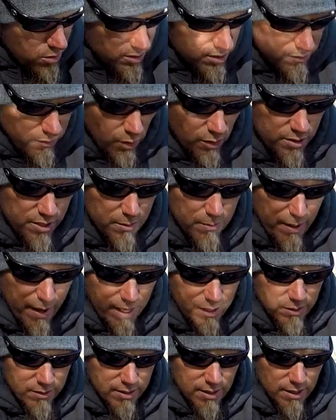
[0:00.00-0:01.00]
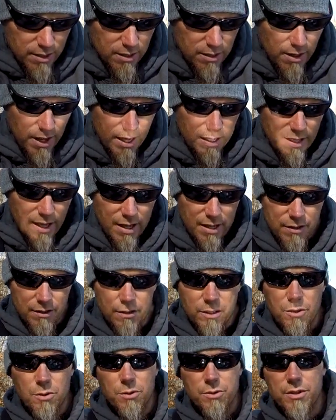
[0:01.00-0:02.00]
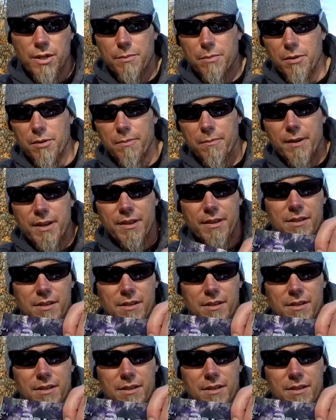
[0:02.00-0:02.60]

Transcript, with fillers: as far as the paddle tail, I like the Little Dipper. Man,